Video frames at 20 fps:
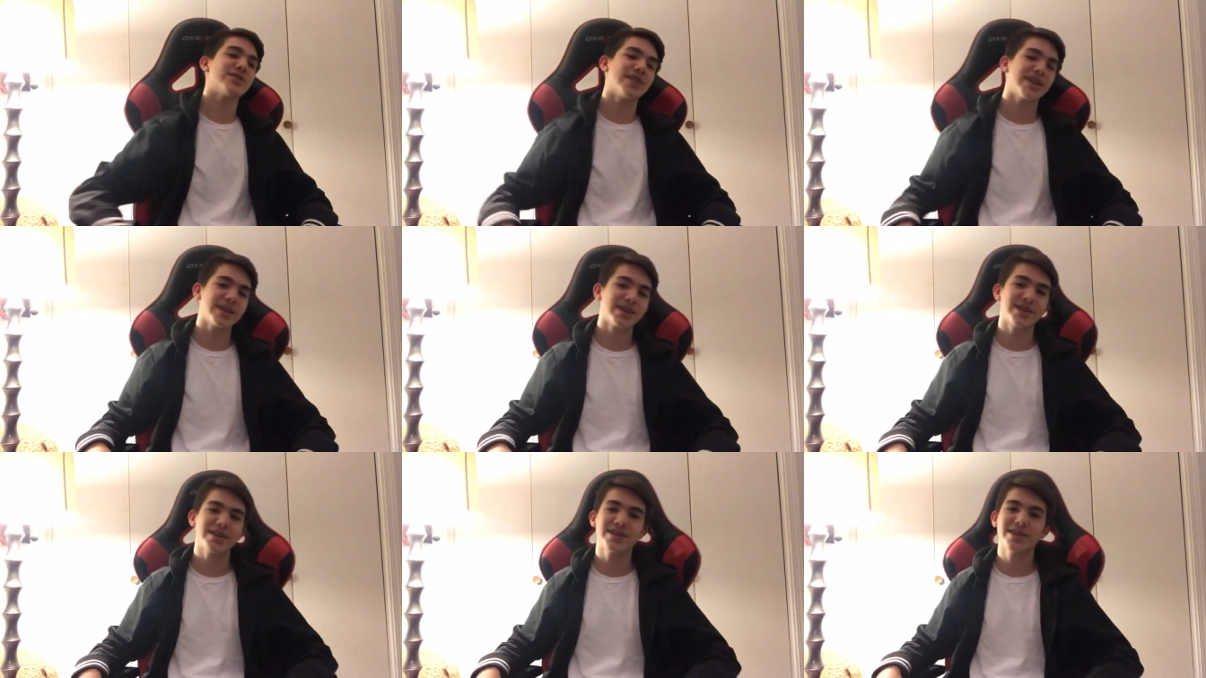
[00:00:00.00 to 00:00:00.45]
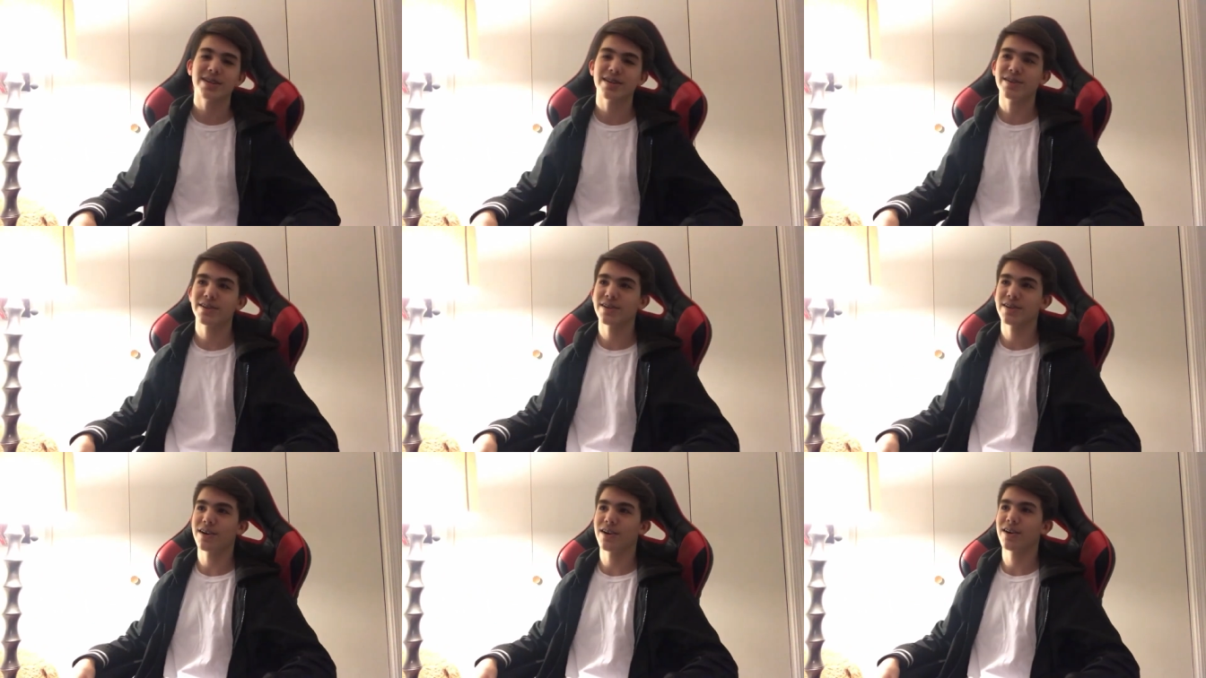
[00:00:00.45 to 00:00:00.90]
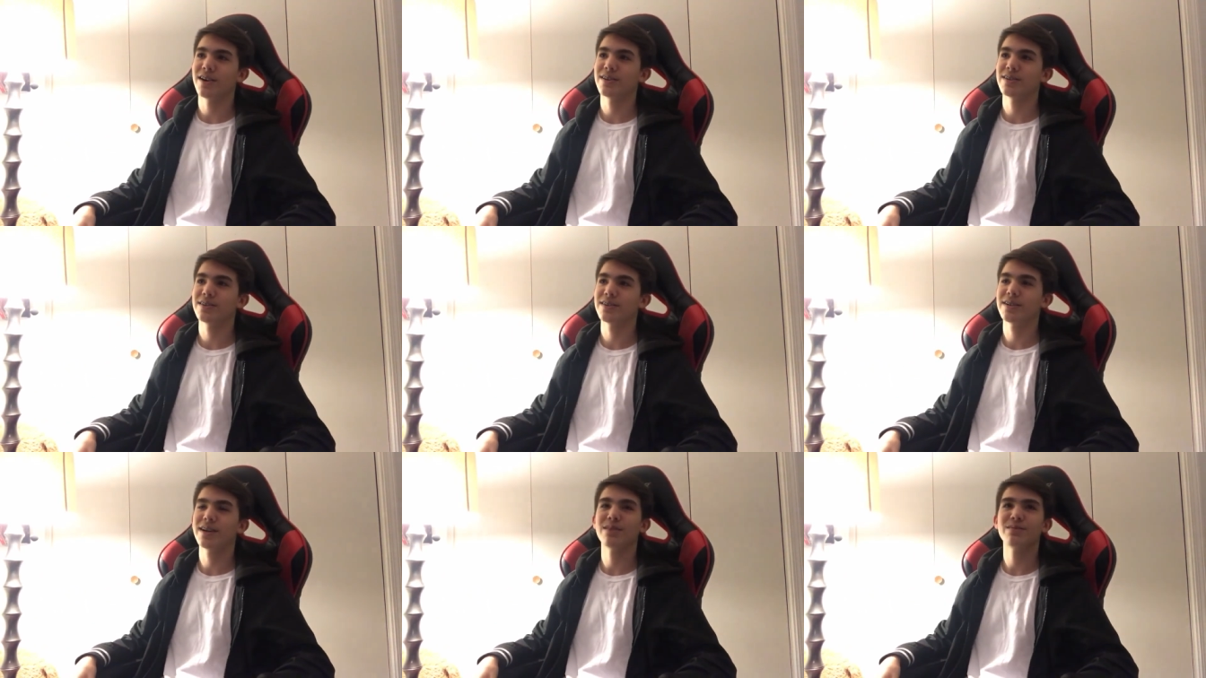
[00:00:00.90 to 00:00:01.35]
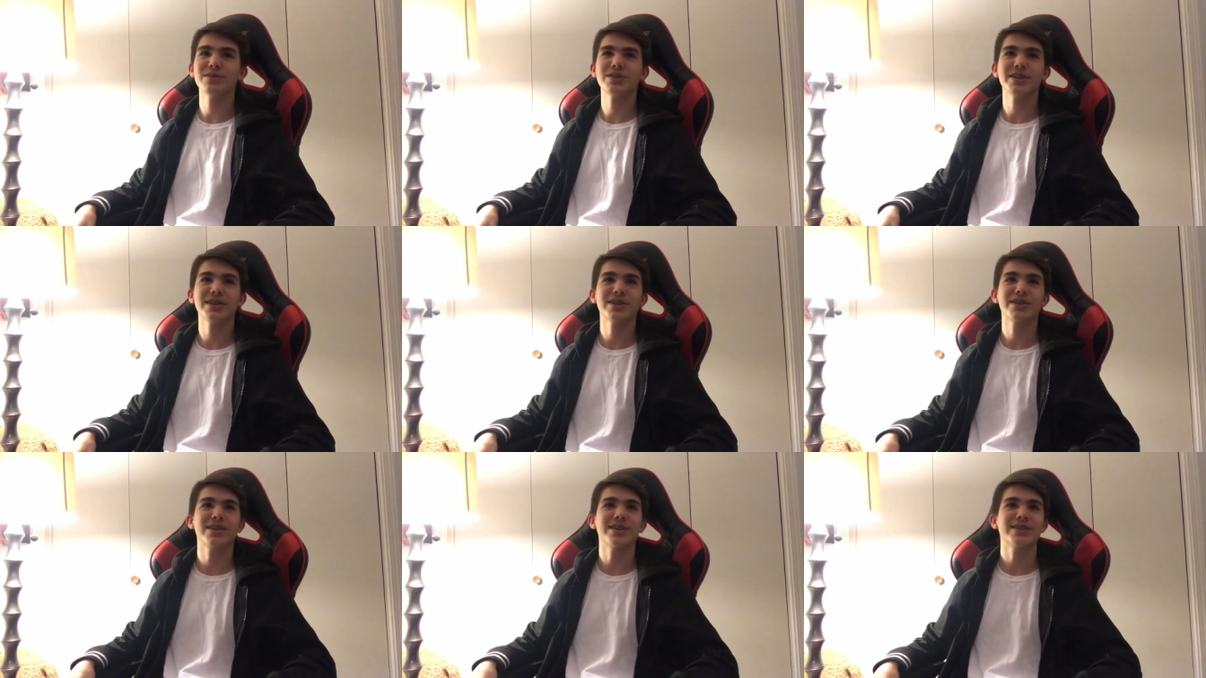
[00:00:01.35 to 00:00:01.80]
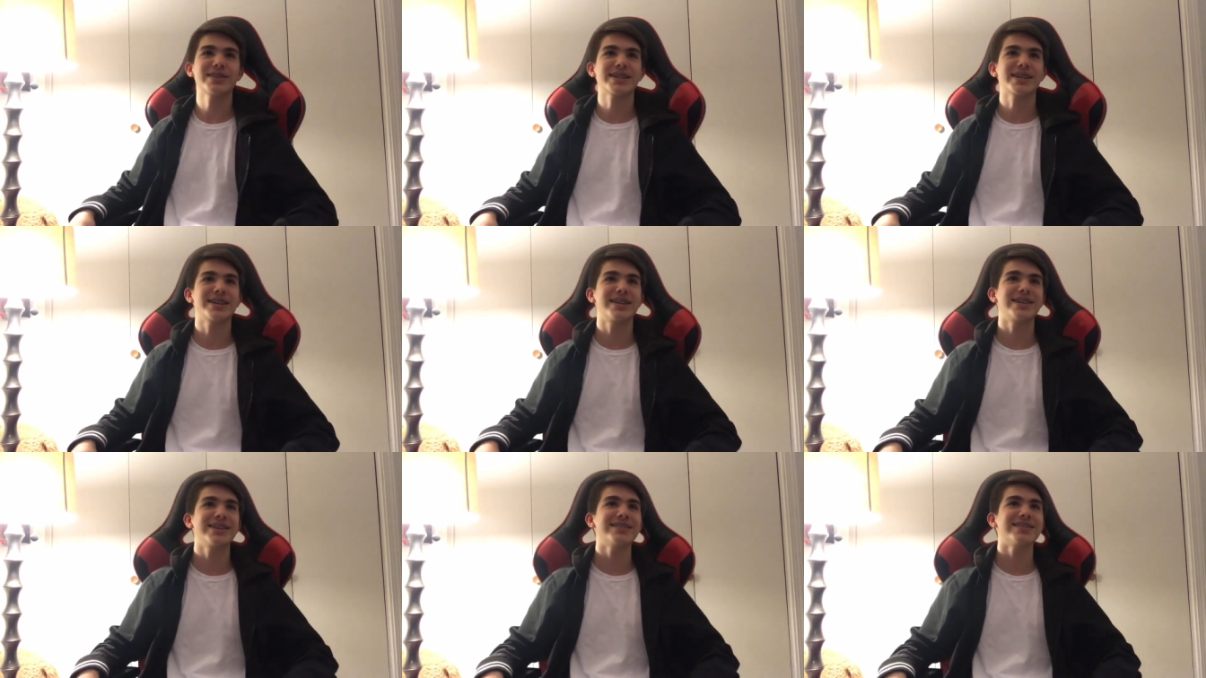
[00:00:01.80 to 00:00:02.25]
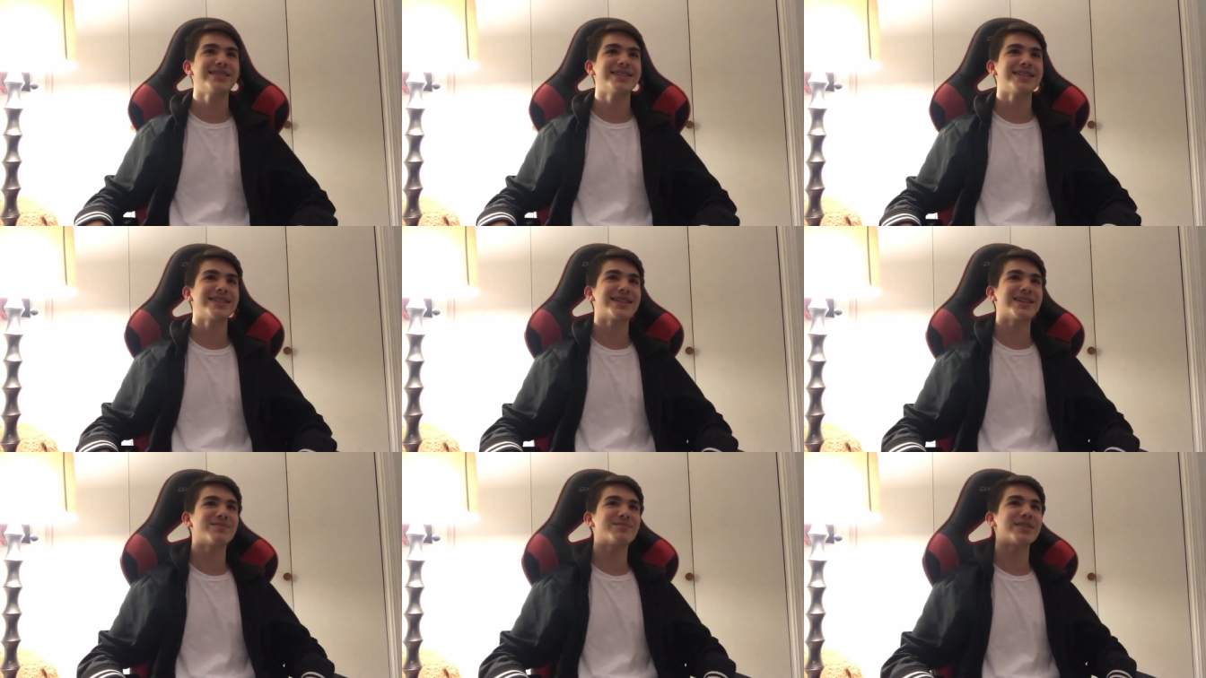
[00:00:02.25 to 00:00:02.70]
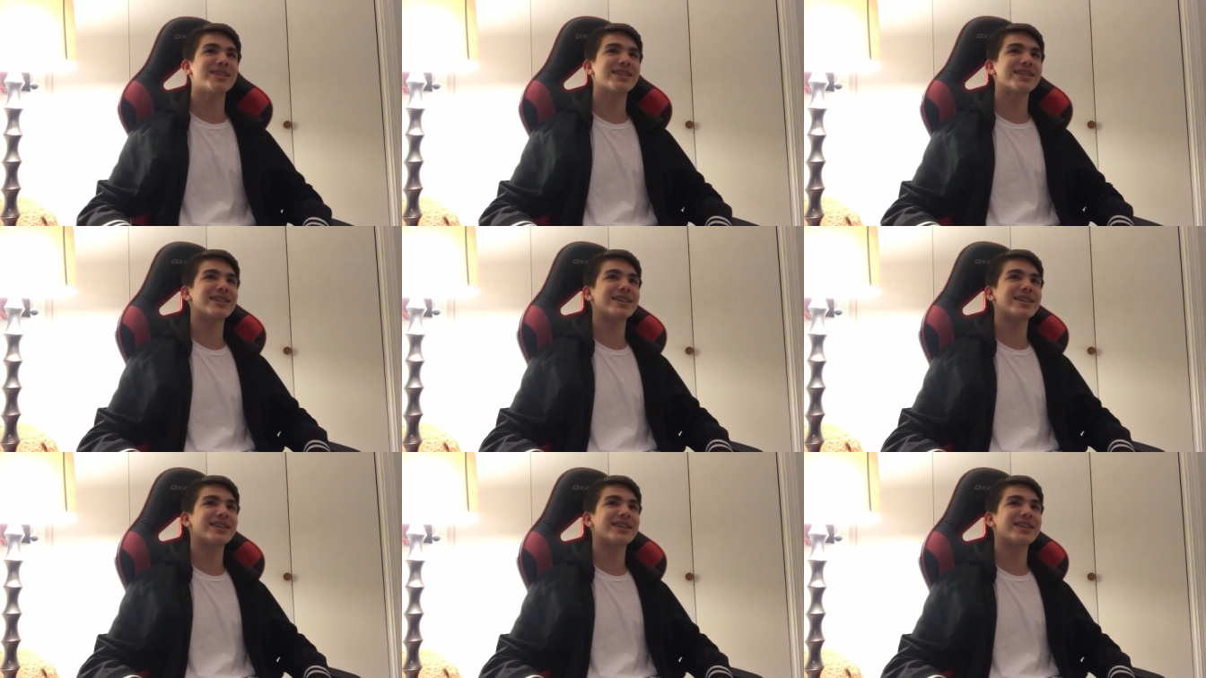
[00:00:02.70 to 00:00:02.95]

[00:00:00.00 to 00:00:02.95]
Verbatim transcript: They're like, I think, uh, how much do they cost? Like a hundred something?